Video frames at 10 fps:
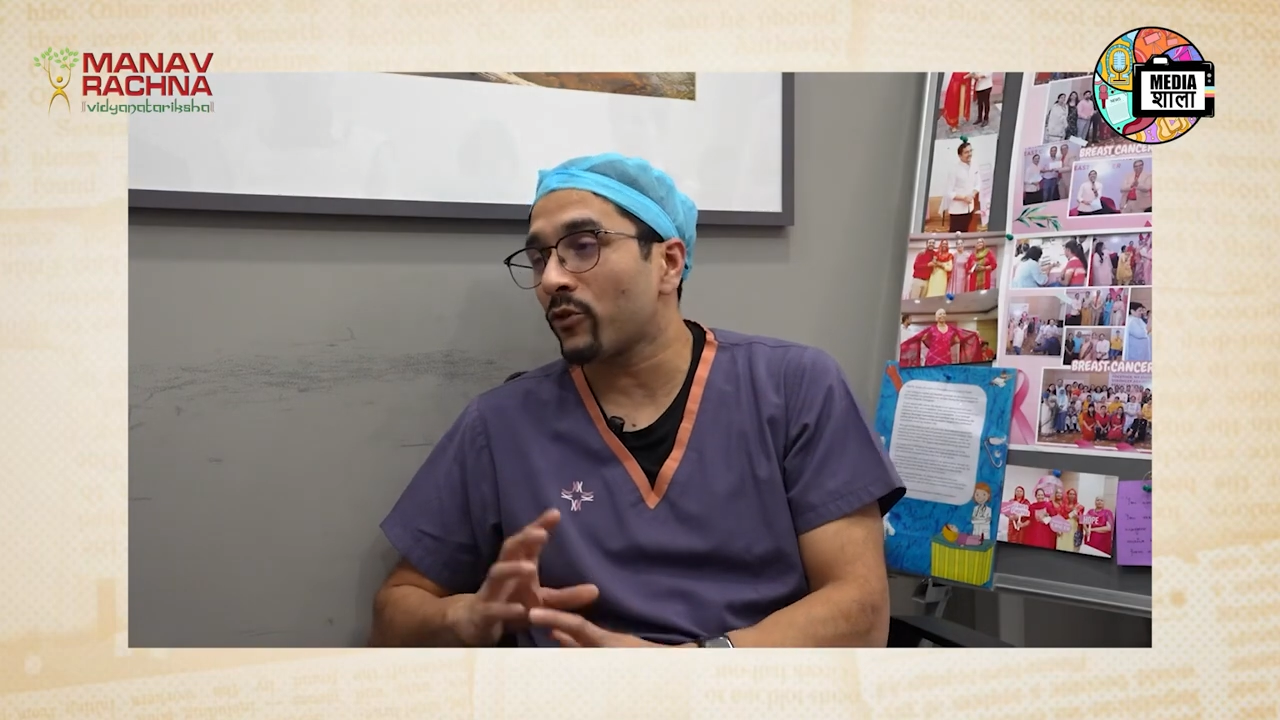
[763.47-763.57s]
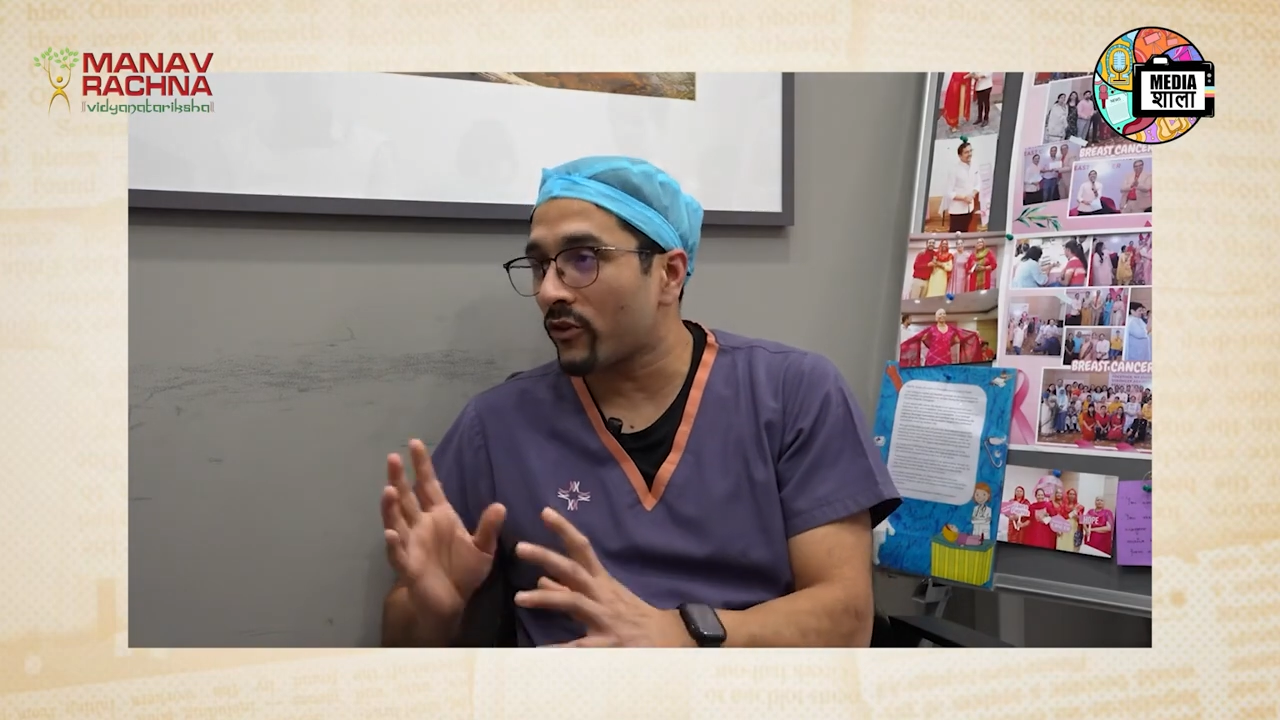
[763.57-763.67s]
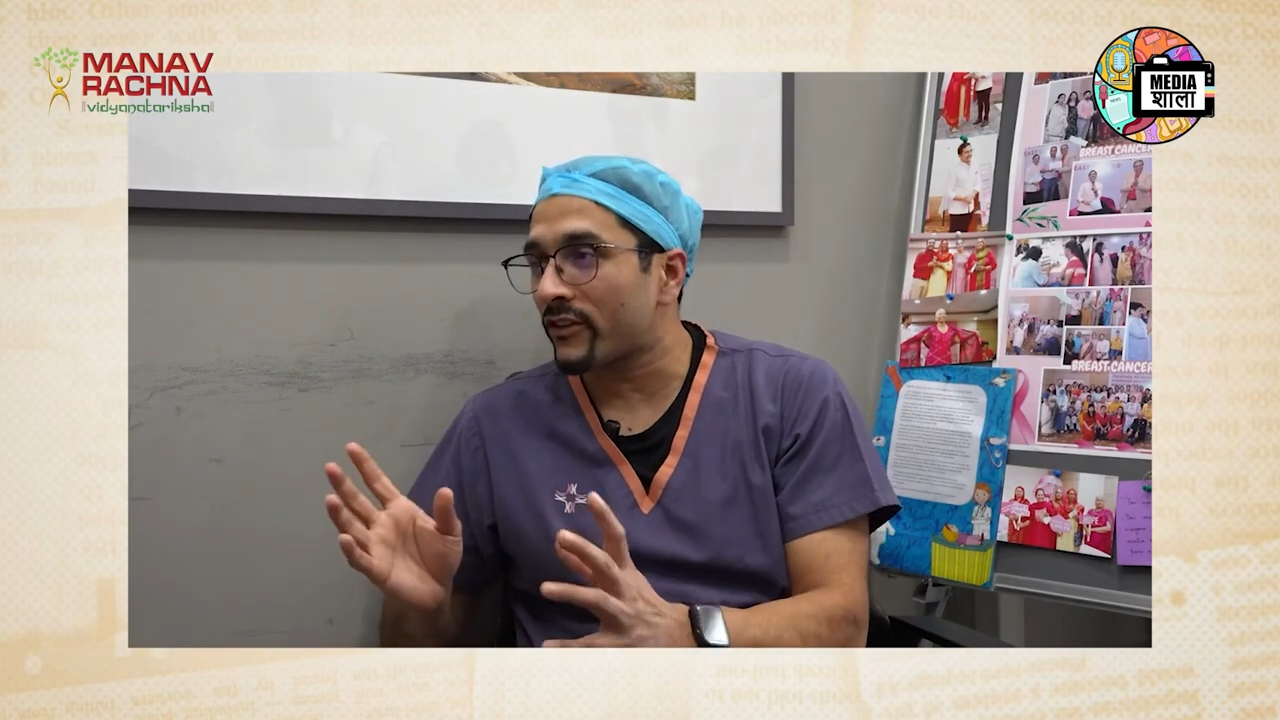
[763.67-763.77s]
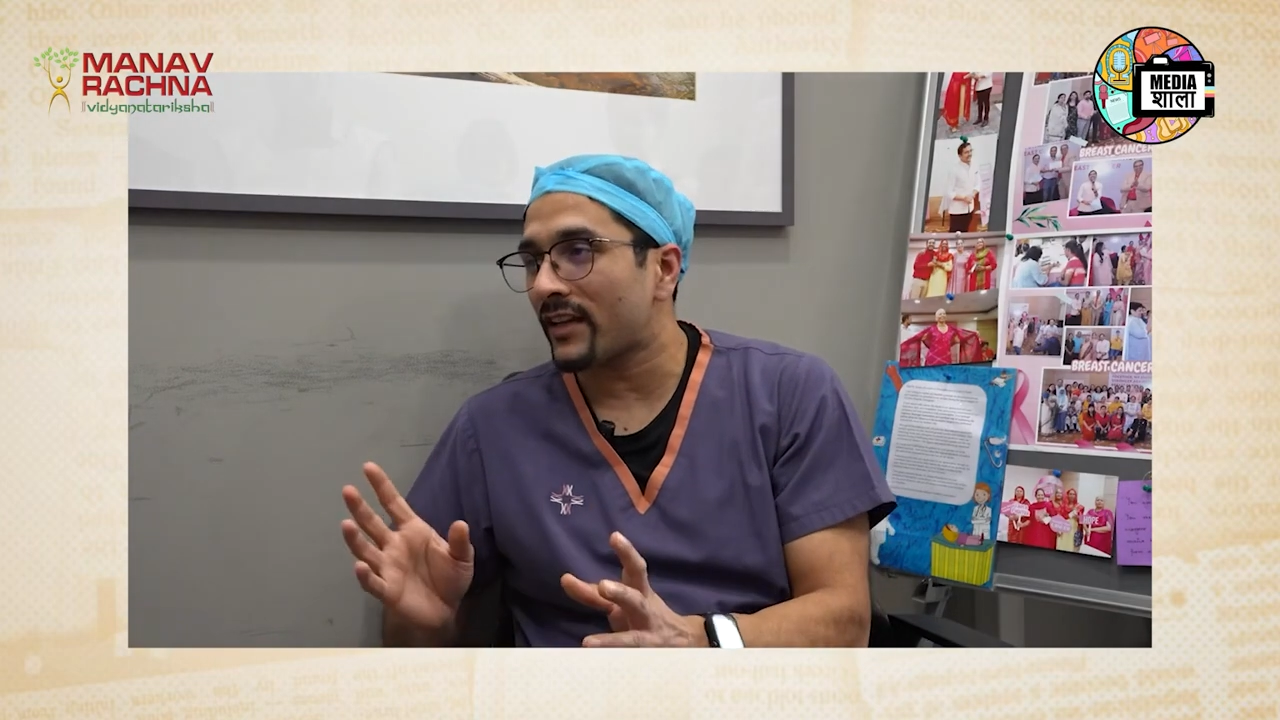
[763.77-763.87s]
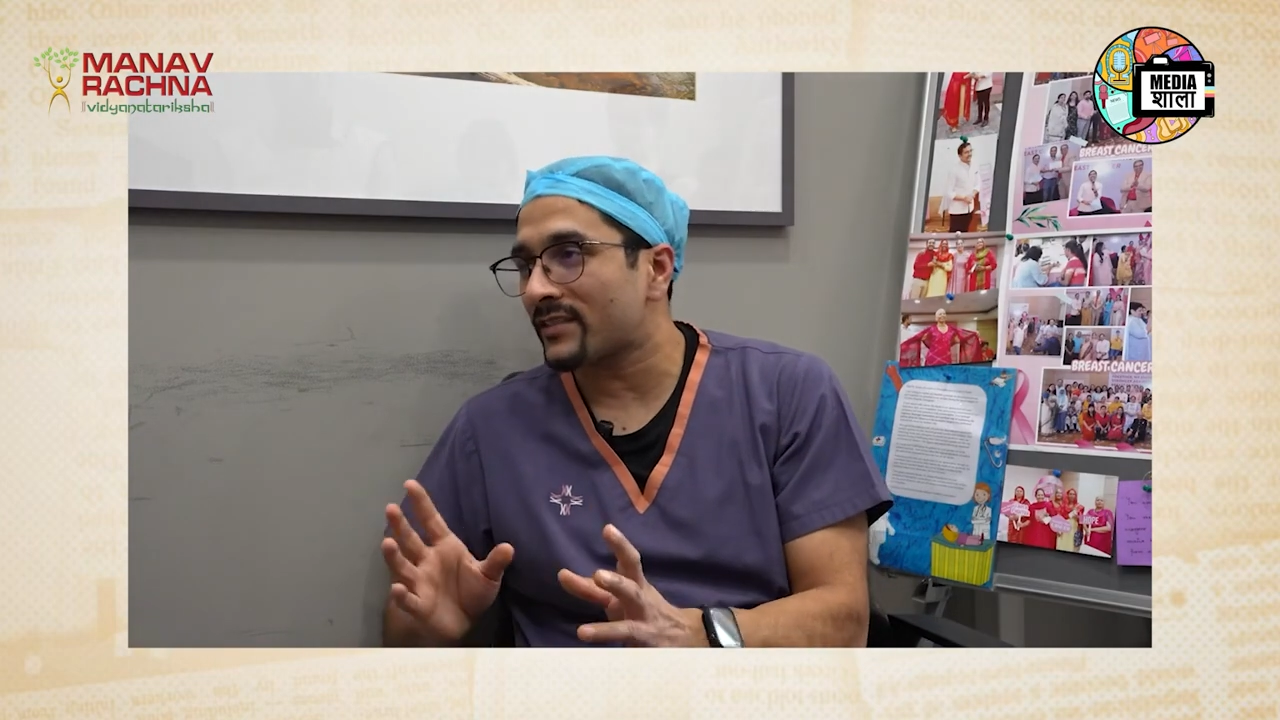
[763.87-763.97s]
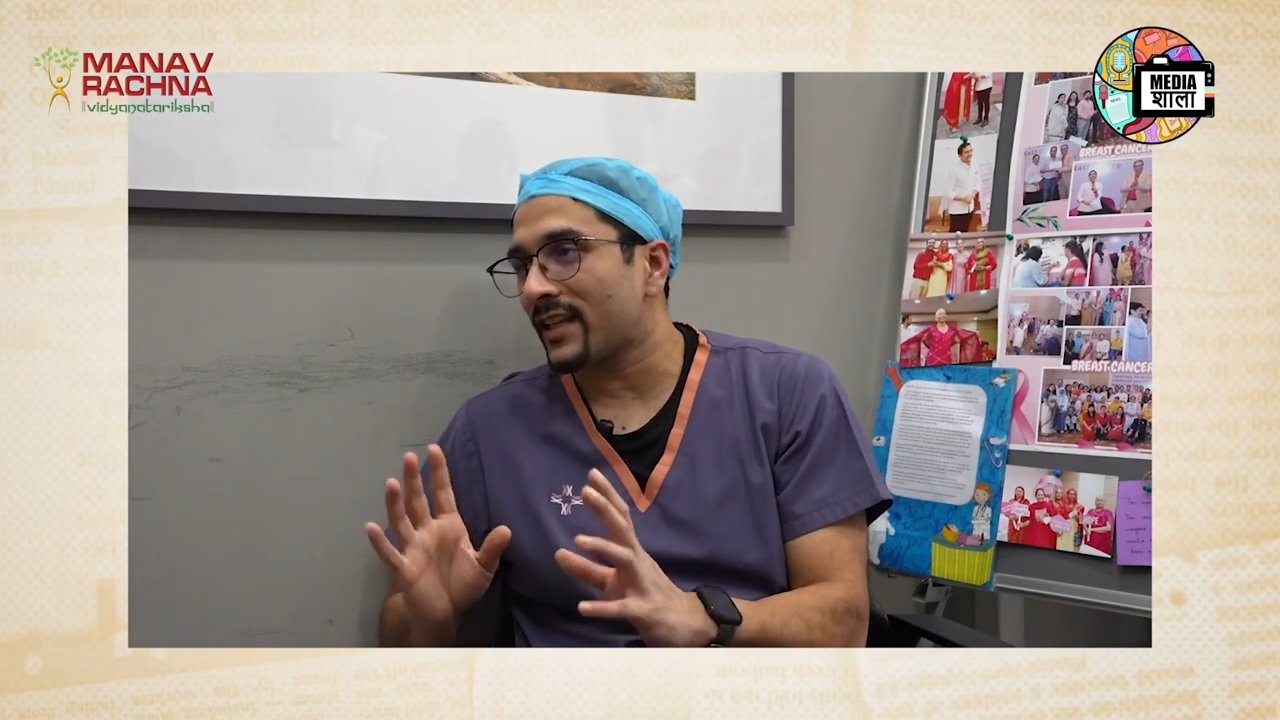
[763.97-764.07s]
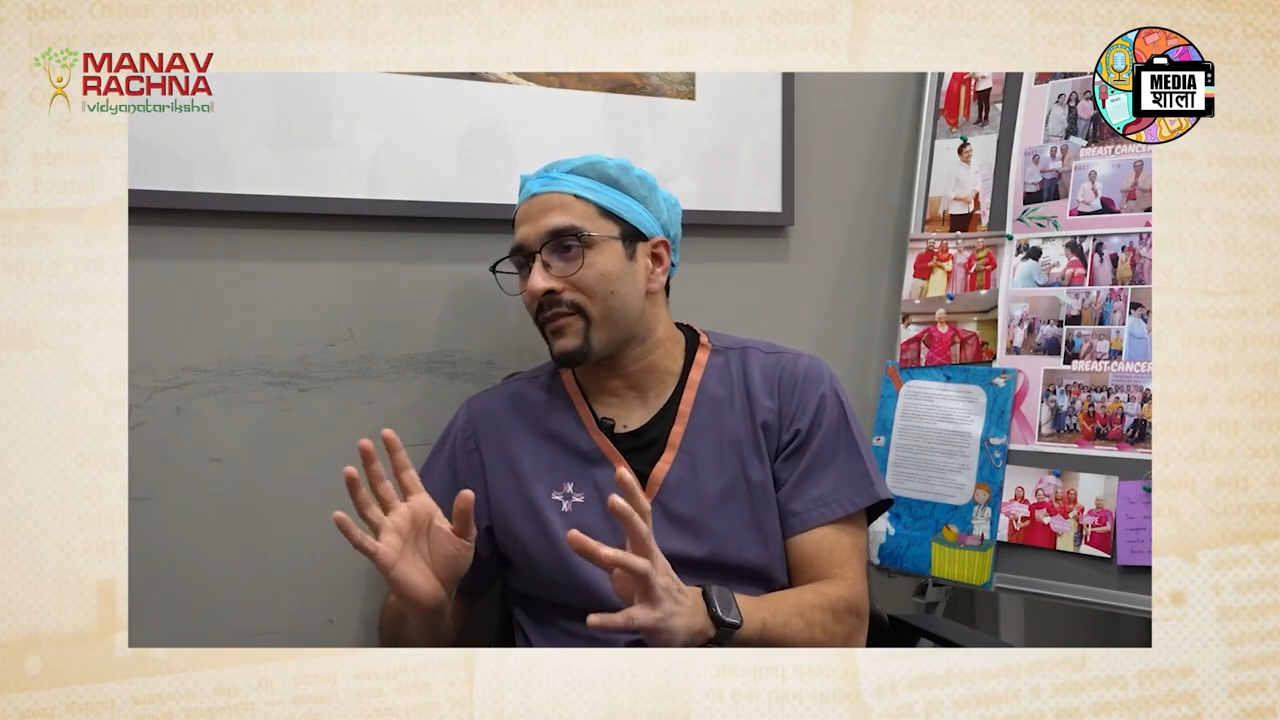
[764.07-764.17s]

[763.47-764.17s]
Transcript: no regrets.